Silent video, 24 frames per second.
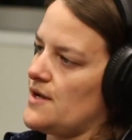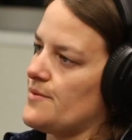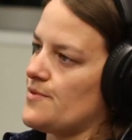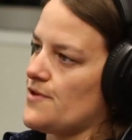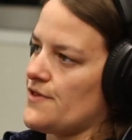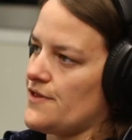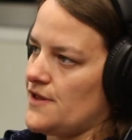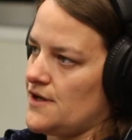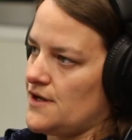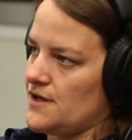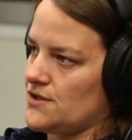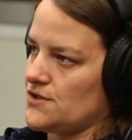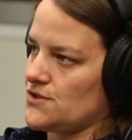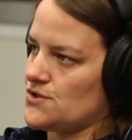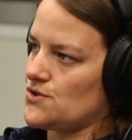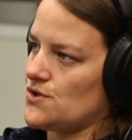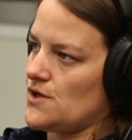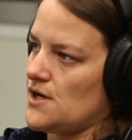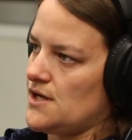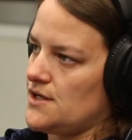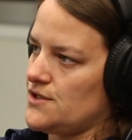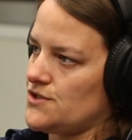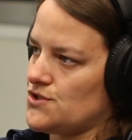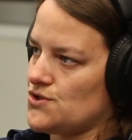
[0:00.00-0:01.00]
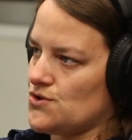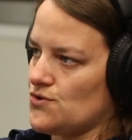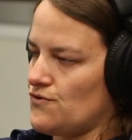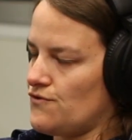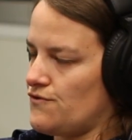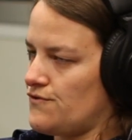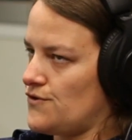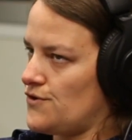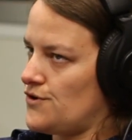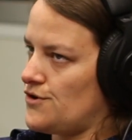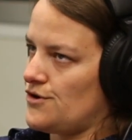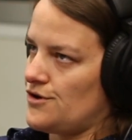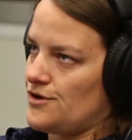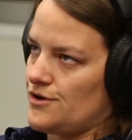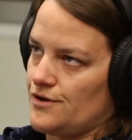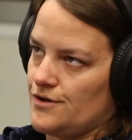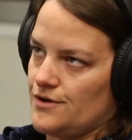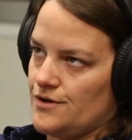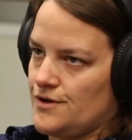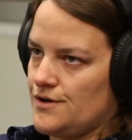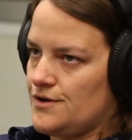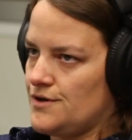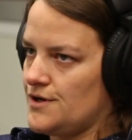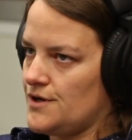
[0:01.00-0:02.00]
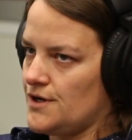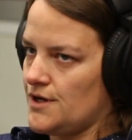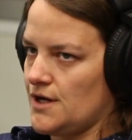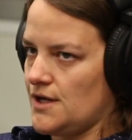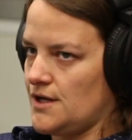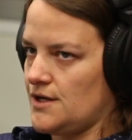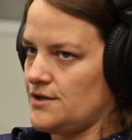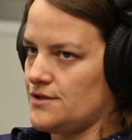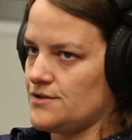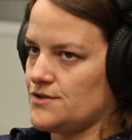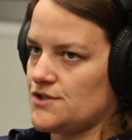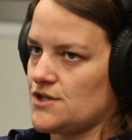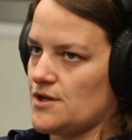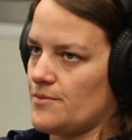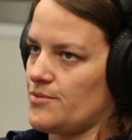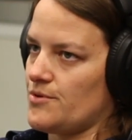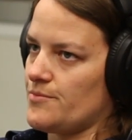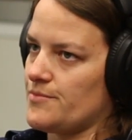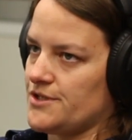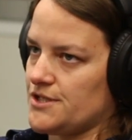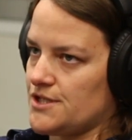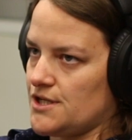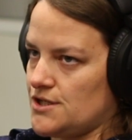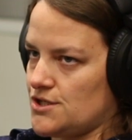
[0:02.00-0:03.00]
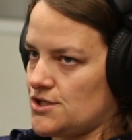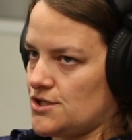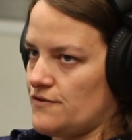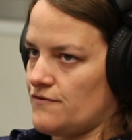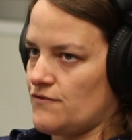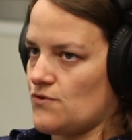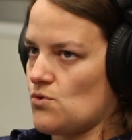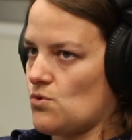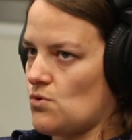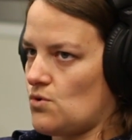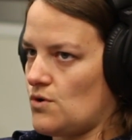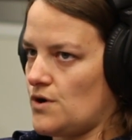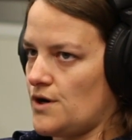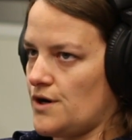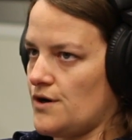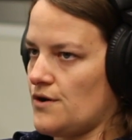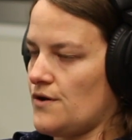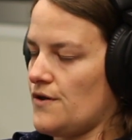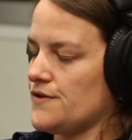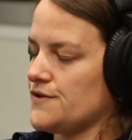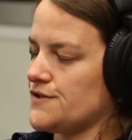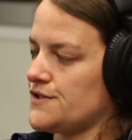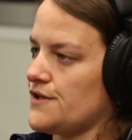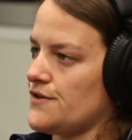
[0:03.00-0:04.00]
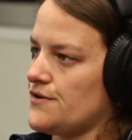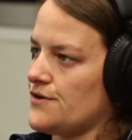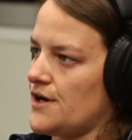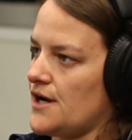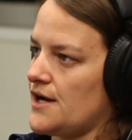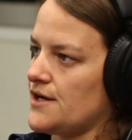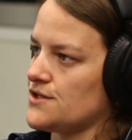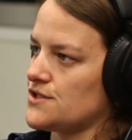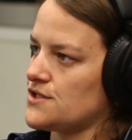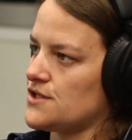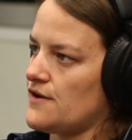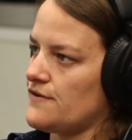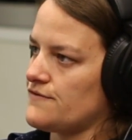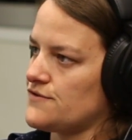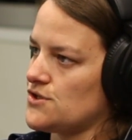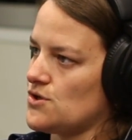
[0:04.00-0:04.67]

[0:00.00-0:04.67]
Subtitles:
type of things, right? Sulfur and supplementation of corn and all this other kind of stuff.